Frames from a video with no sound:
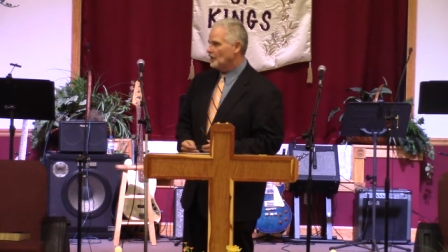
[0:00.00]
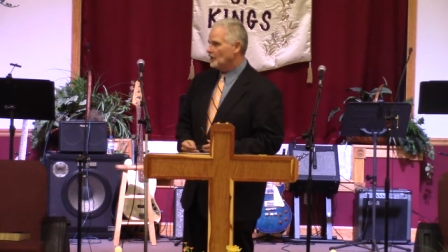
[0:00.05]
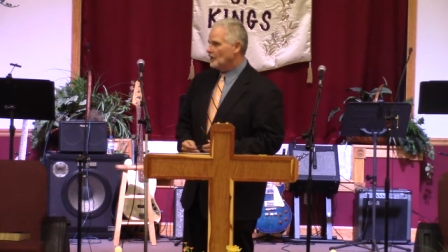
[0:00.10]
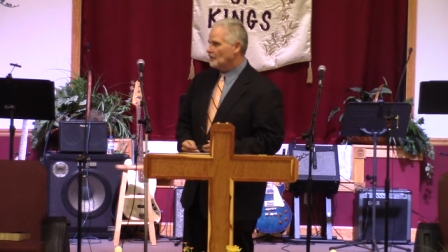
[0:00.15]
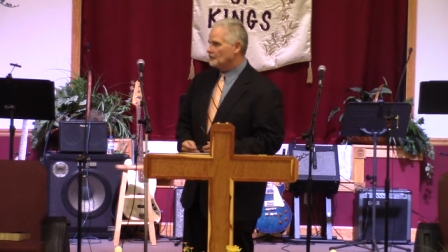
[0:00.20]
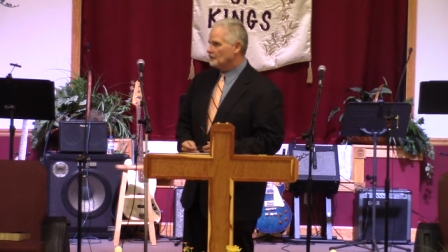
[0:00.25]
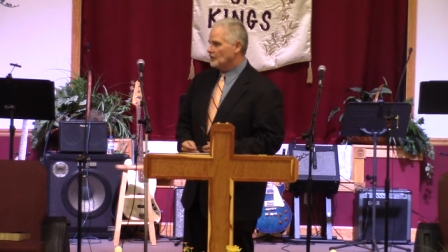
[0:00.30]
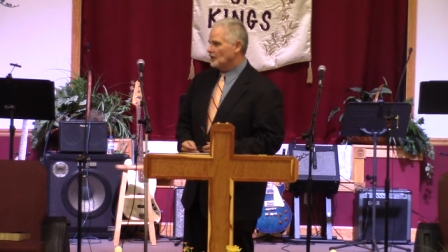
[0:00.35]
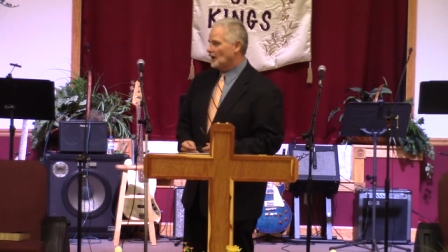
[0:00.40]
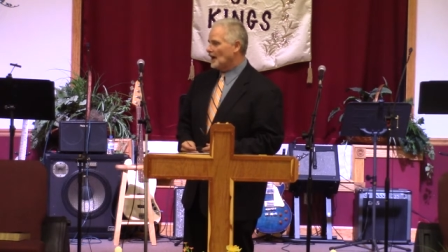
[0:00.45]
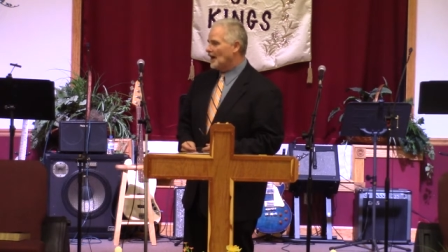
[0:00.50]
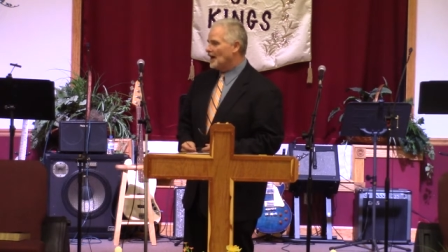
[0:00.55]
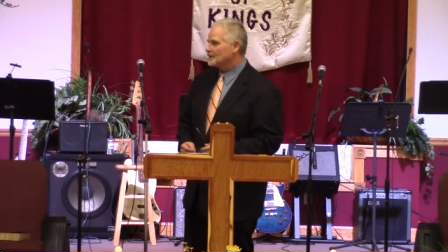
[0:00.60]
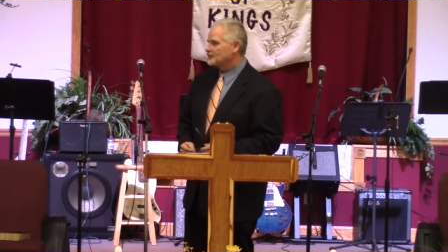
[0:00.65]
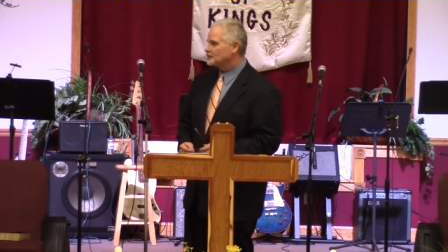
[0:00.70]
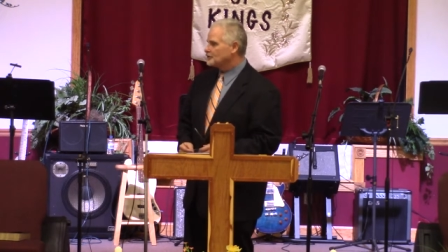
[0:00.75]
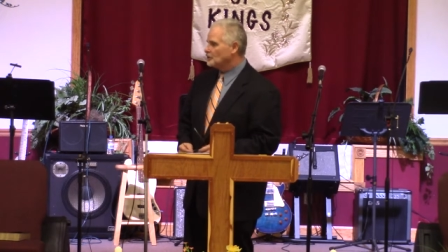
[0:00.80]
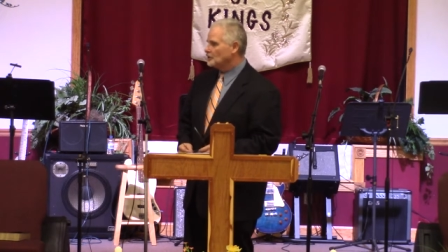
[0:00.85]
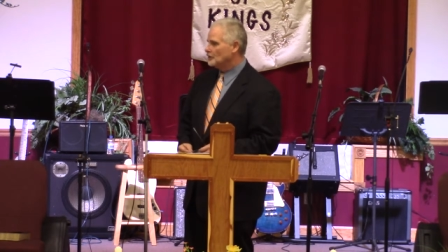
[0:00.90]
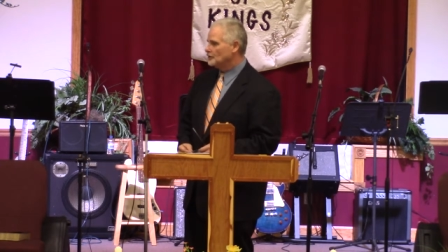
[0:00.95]
for the
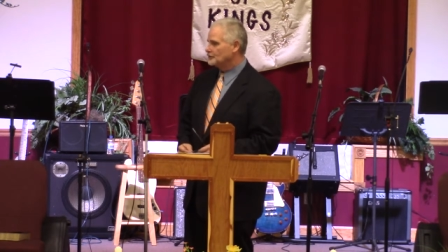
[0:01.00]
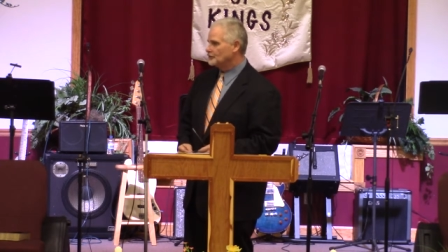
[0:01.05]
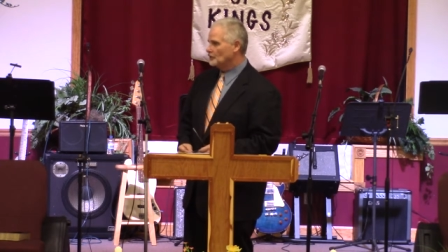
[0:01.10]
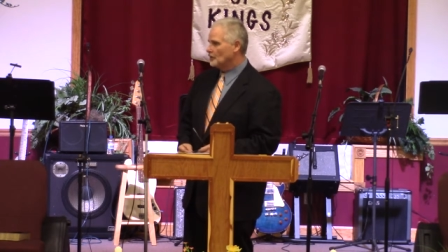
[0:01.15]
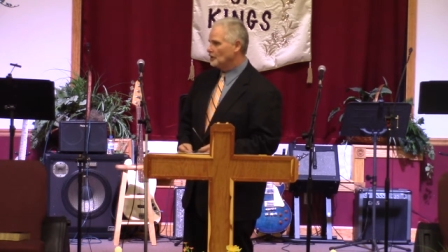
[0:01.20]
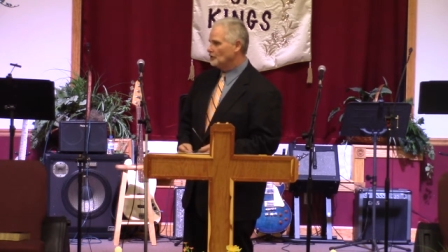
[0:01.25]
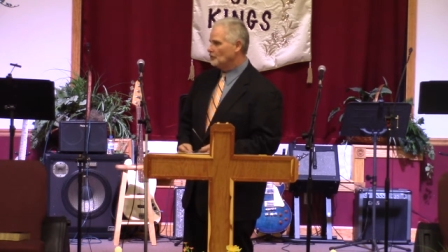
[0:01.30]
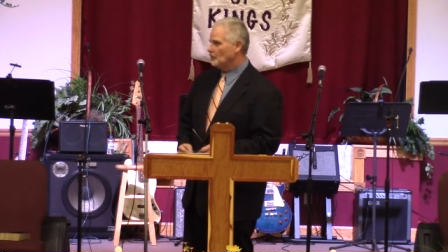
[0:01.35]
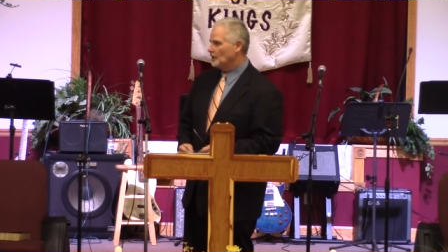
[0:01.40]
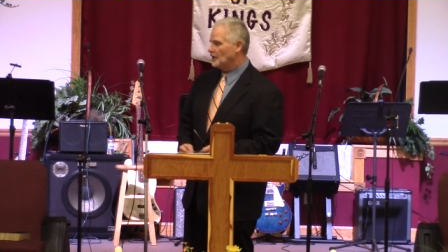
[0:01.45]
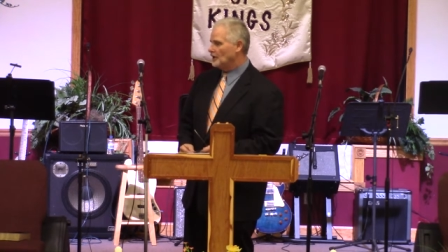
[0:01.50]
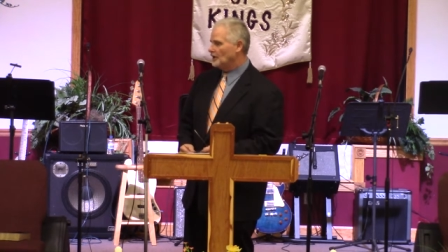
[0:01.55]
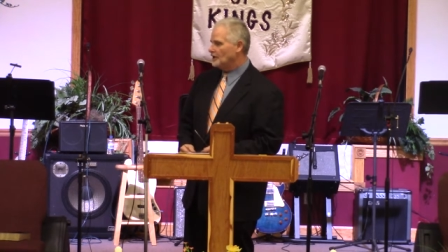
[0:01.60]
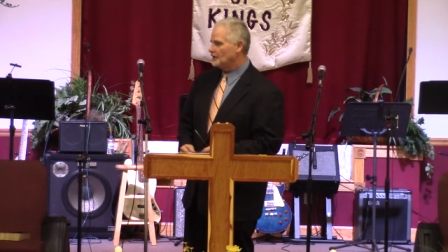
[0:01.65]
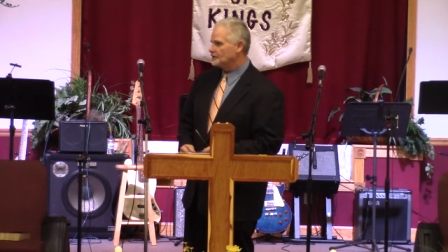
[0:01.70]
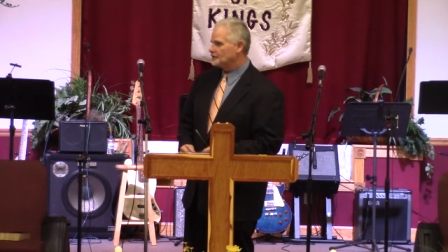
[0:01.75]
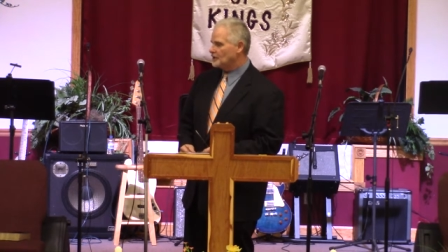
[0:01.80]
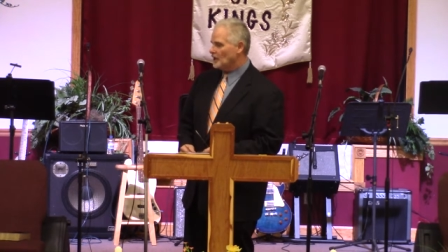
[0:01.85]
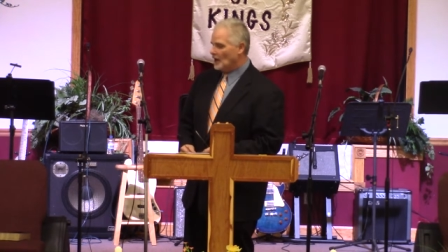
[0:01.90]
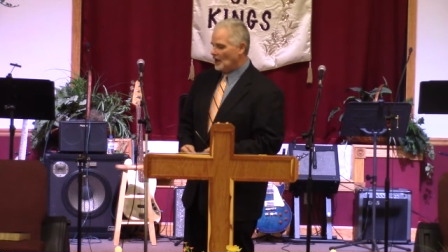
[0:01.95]
last two or three
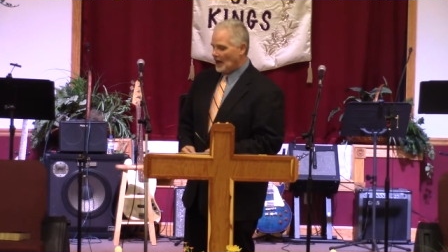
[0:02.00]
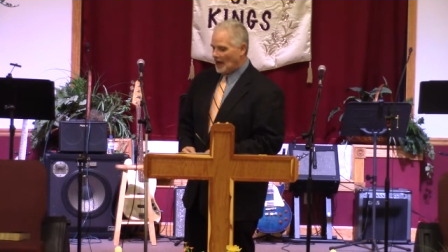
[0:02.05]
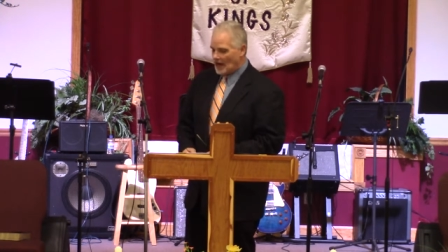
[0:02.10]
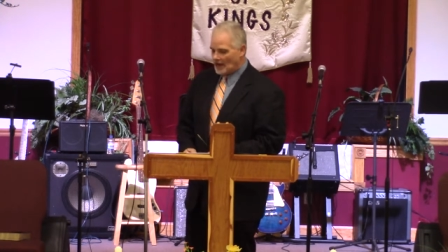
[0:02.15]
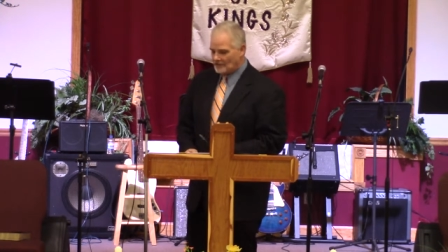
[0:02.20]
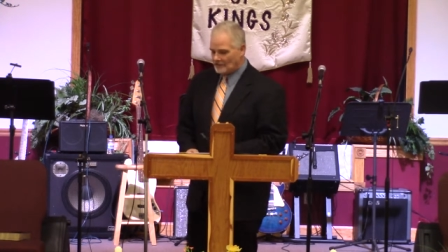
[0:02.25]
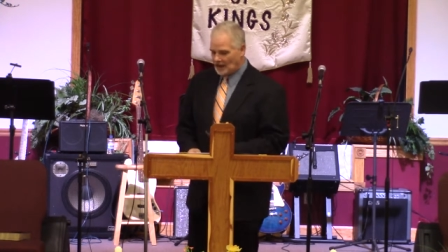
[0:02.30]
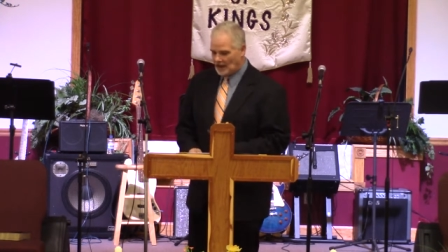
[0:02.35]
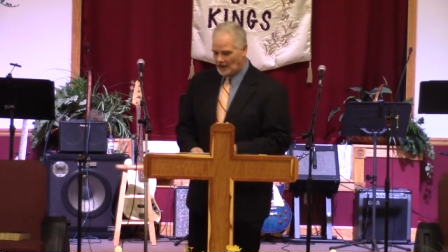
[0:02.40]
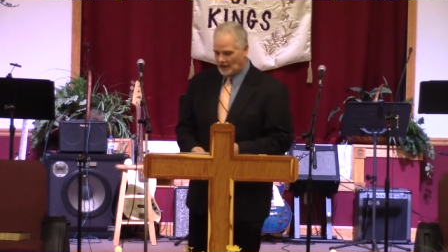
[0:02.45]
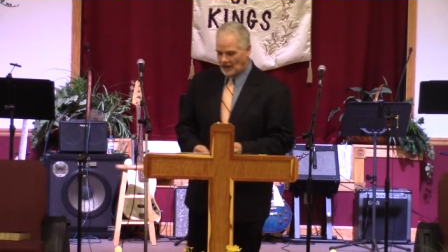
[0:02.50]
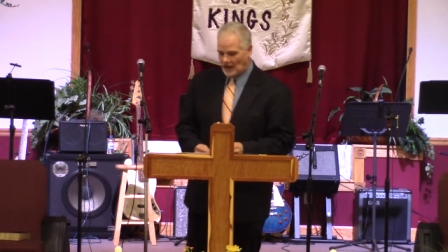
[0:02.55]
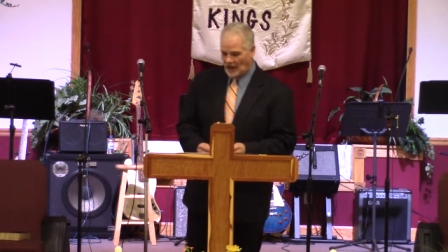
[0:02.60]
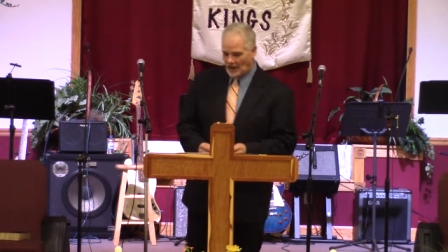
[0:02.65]
weeks, I've had